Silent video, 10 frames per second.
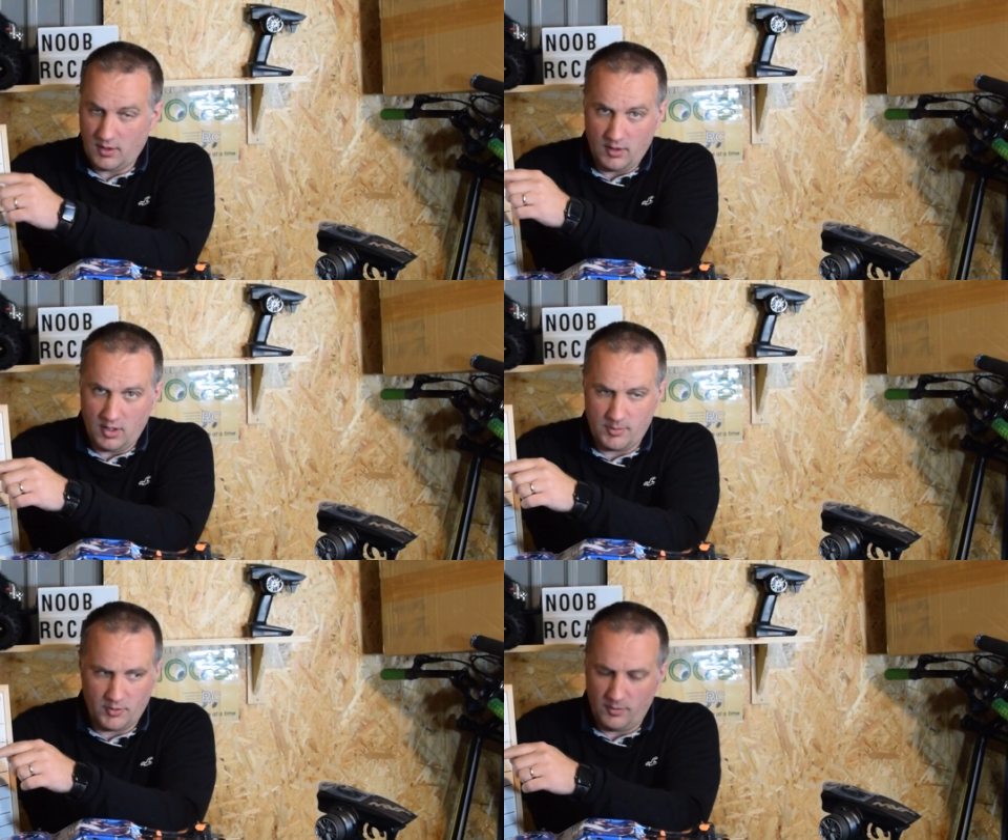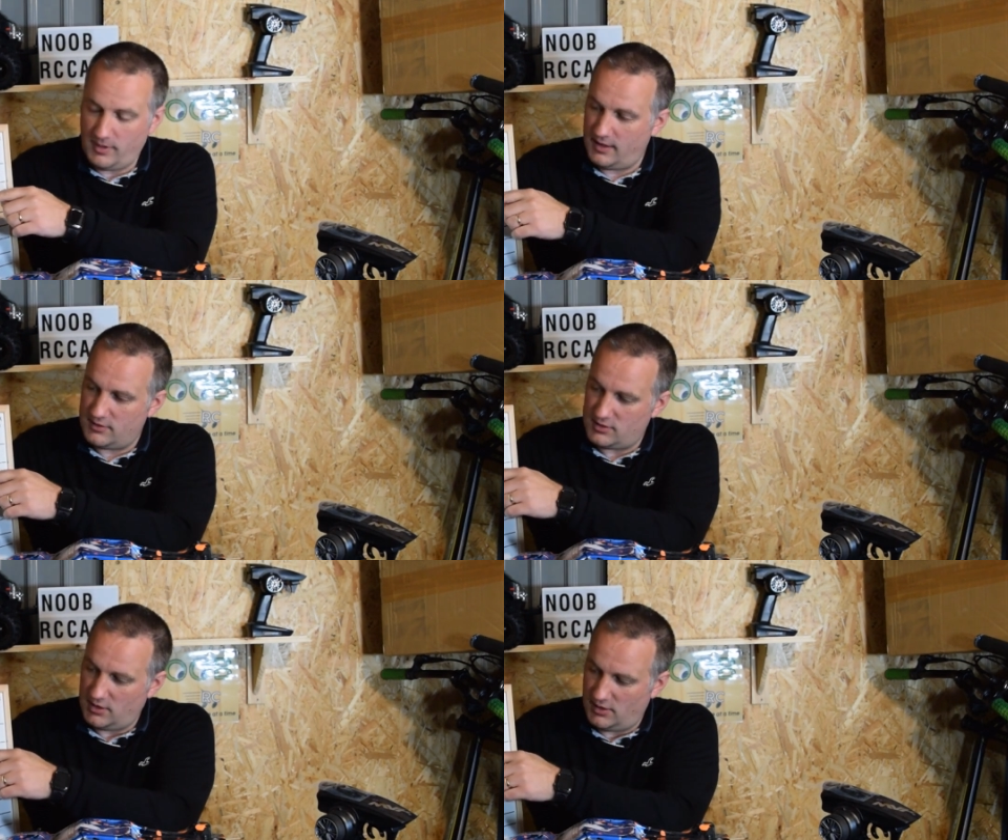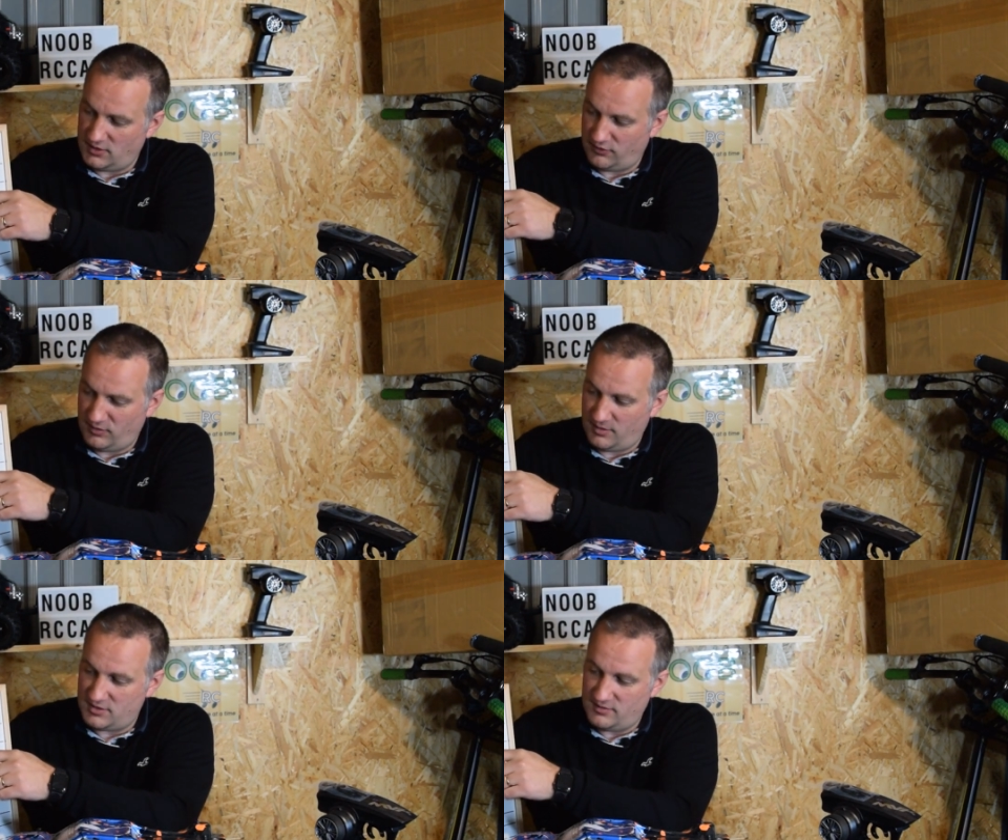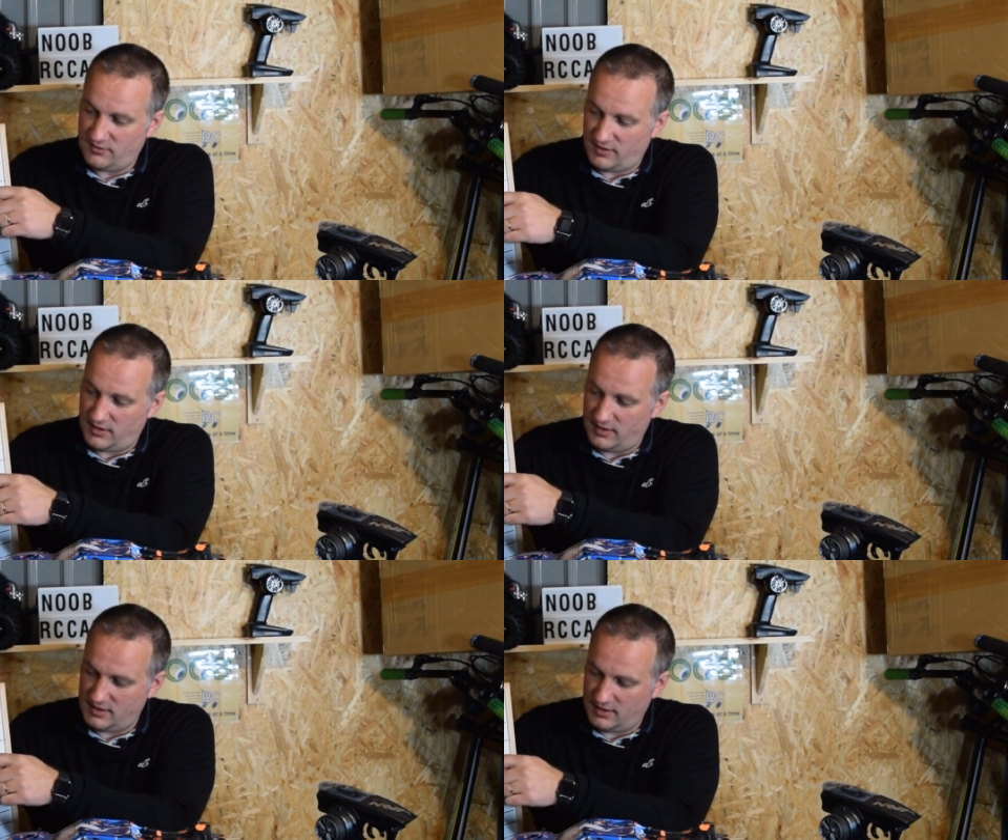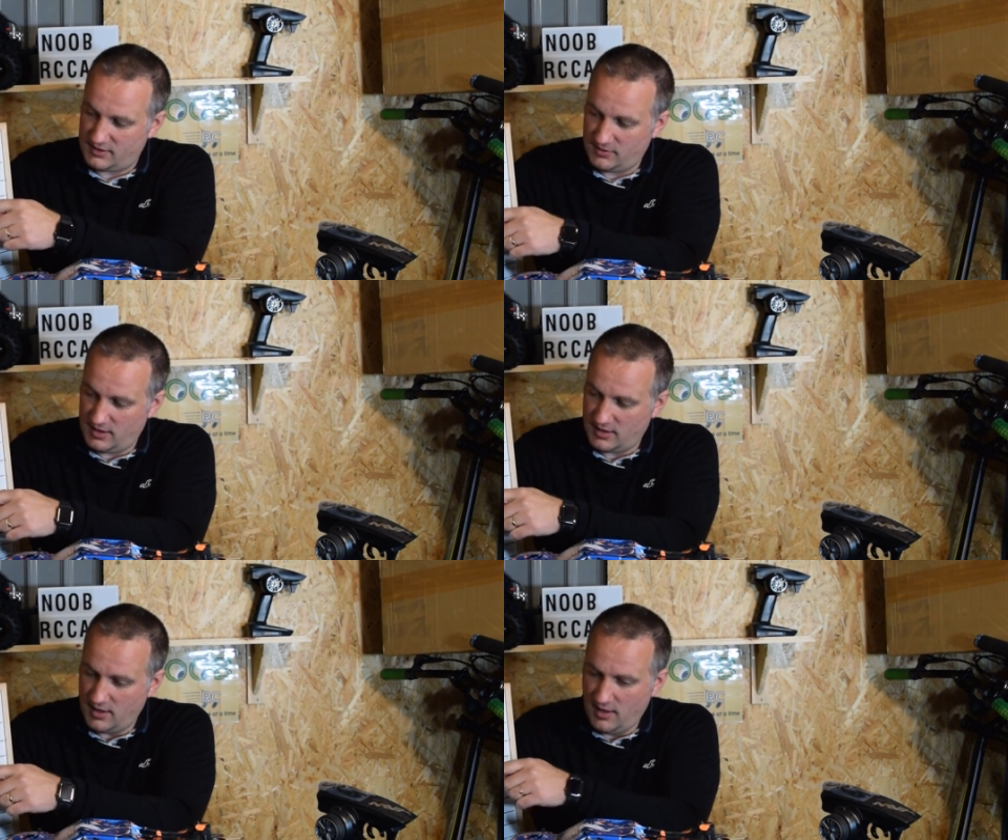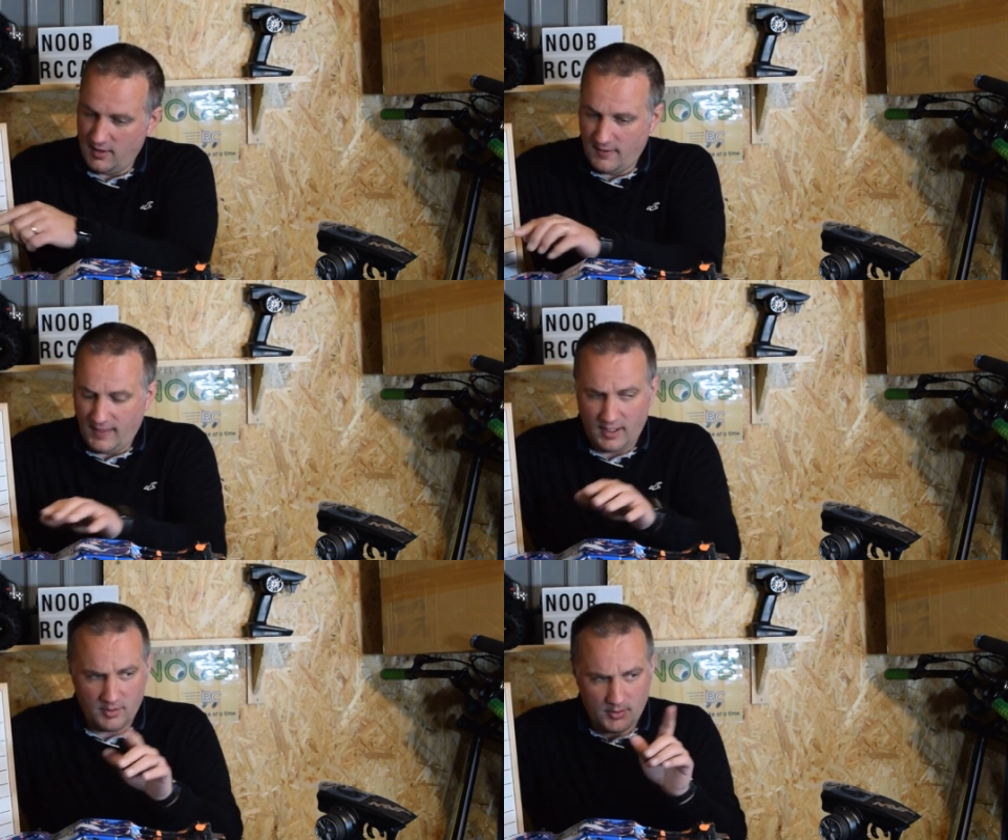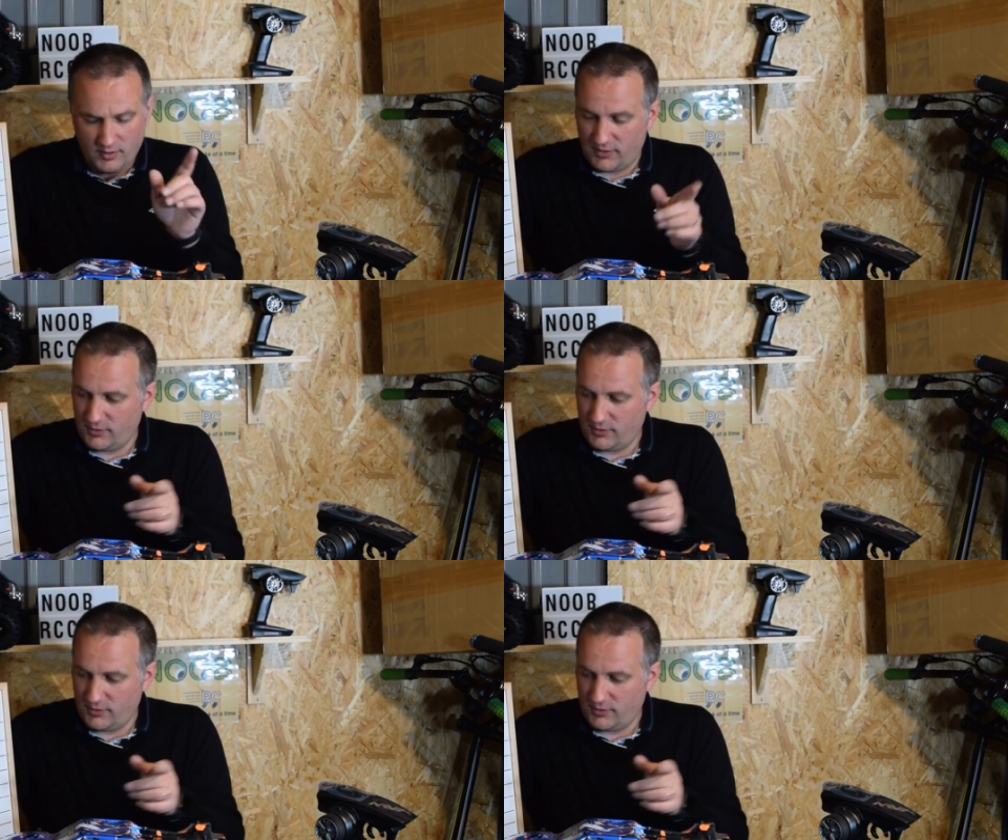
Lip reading: I bought a balance charger from Amazon for 36 quid, and I bought a